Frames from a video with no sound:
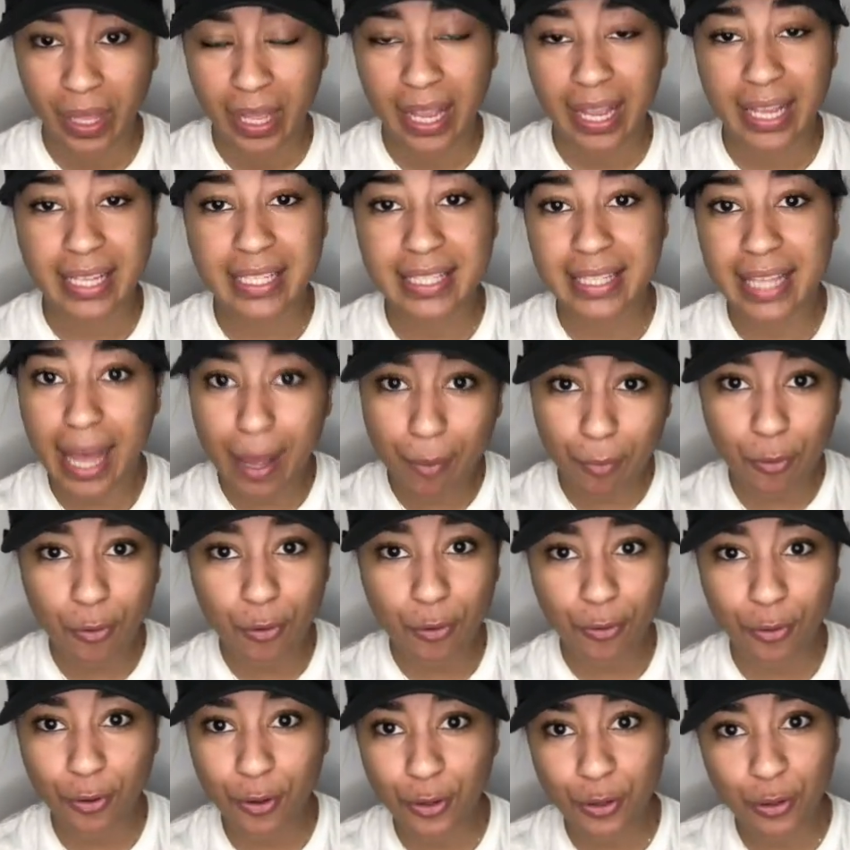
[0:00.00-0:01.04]
And stop
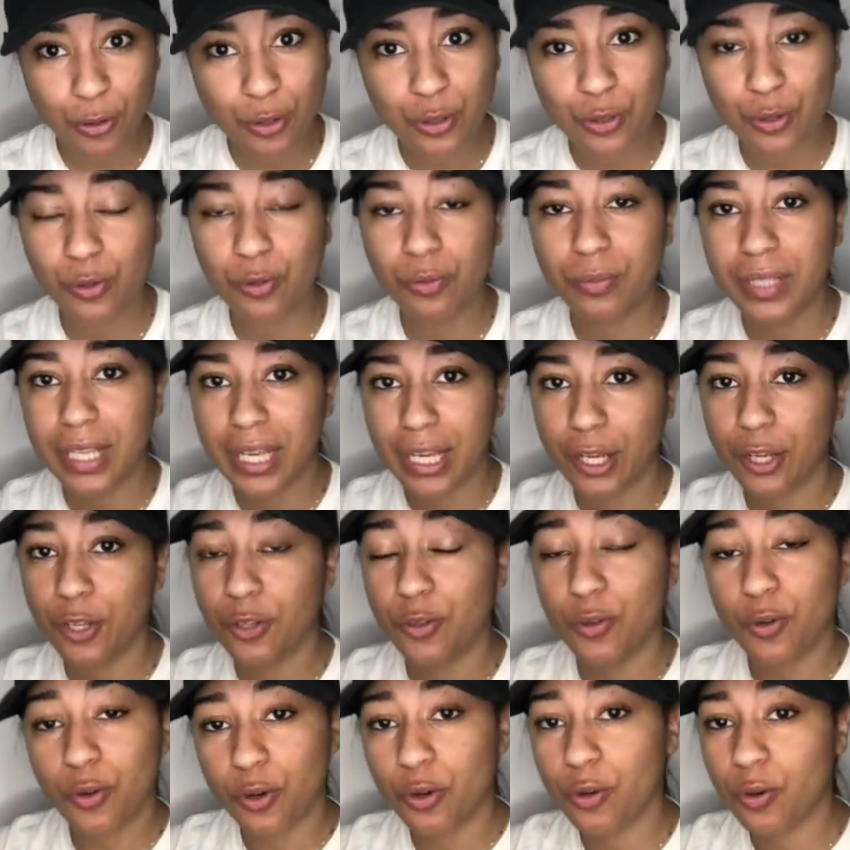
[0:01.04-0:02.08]
going on YouTube thinking
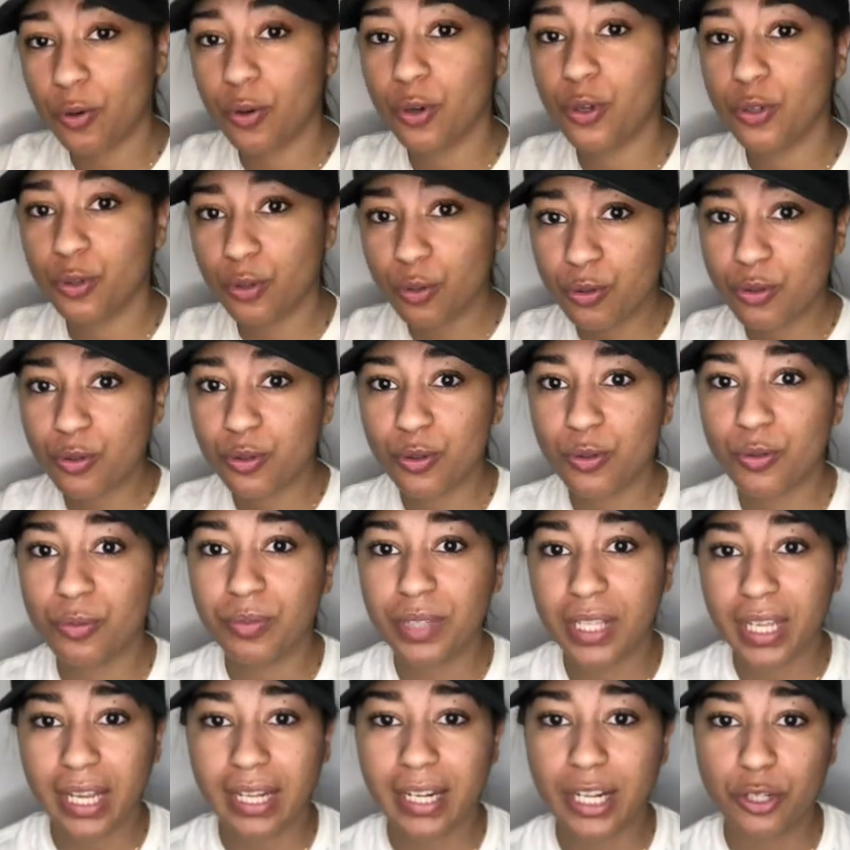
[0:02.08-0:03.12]
you can go on YouTube
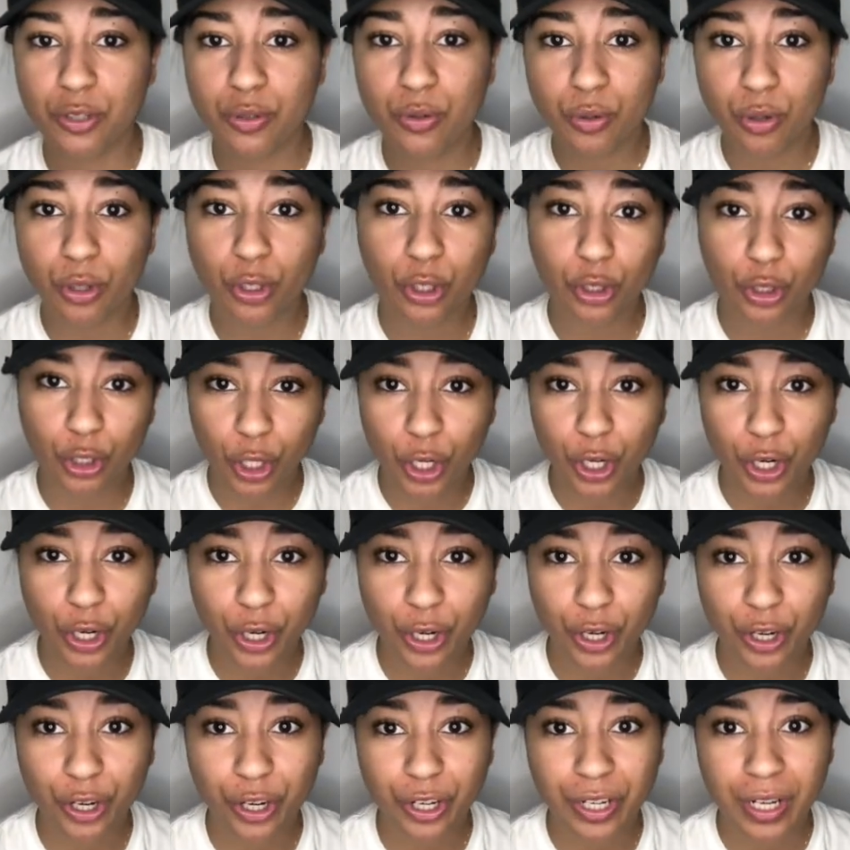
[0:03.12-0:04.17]
thinking that you can
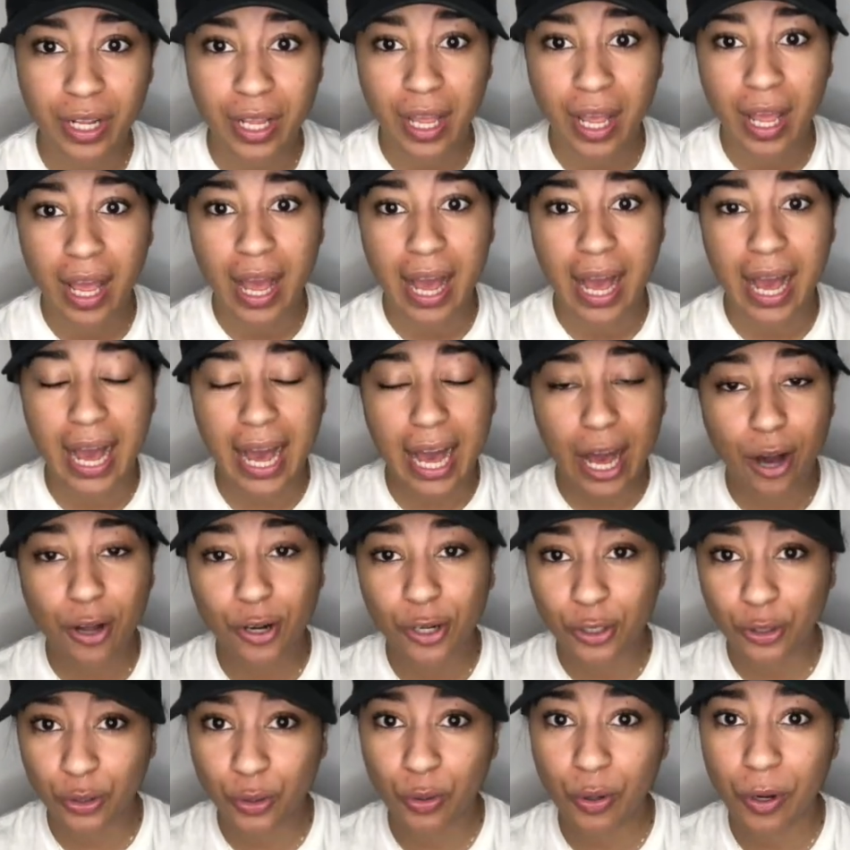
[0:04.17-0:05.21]
learn how
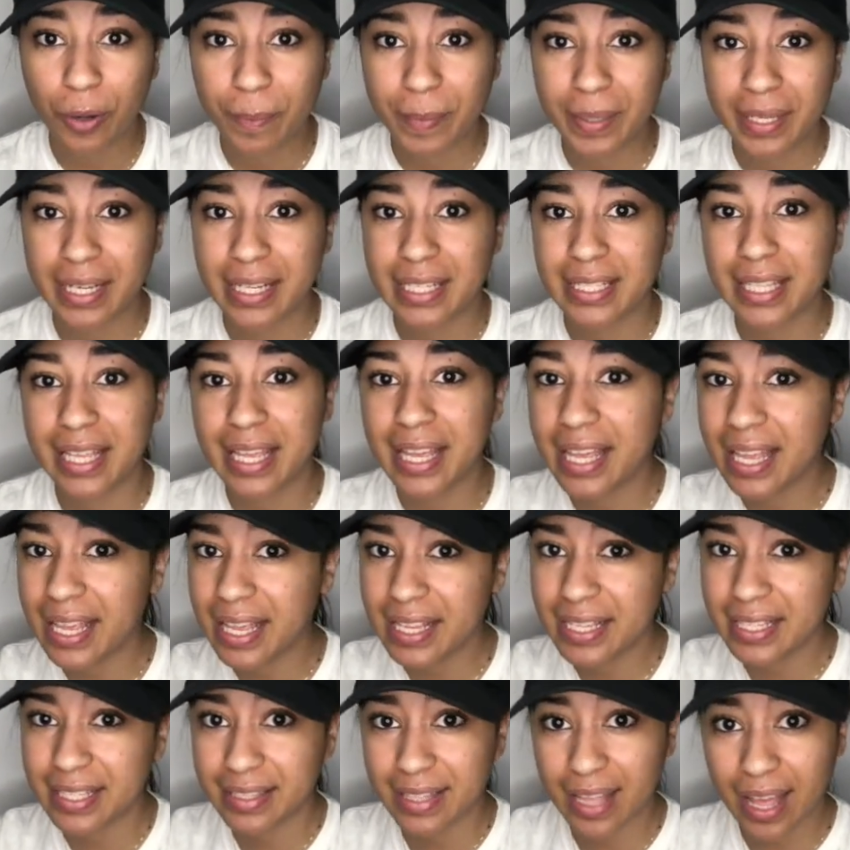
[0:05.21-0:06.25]
to do it because it
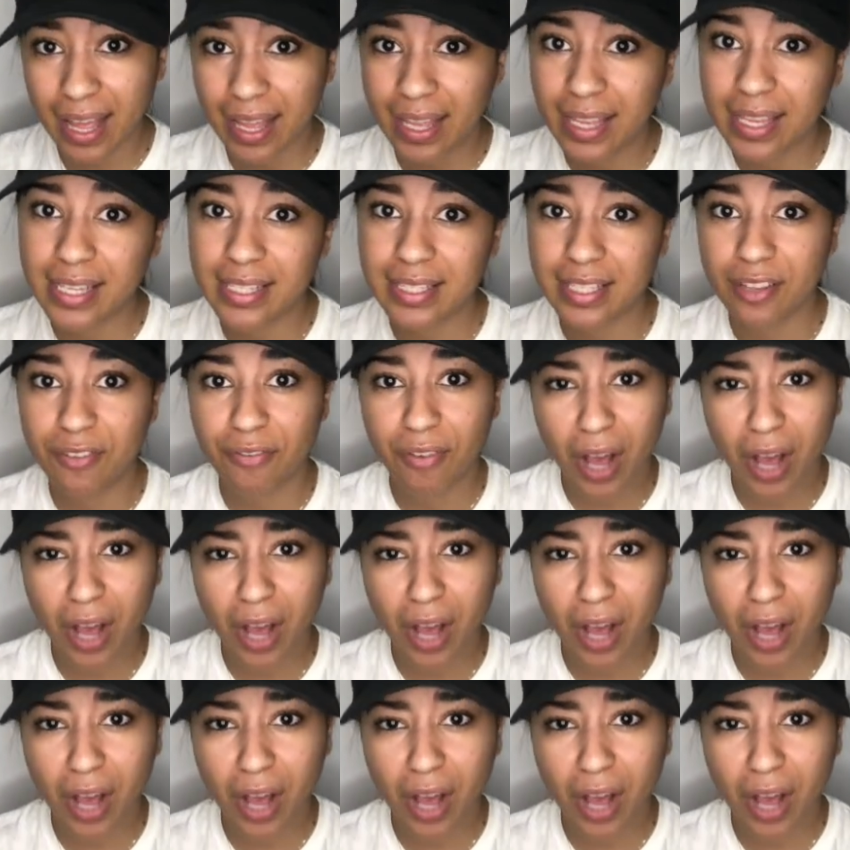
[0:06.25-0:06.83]
is not easy.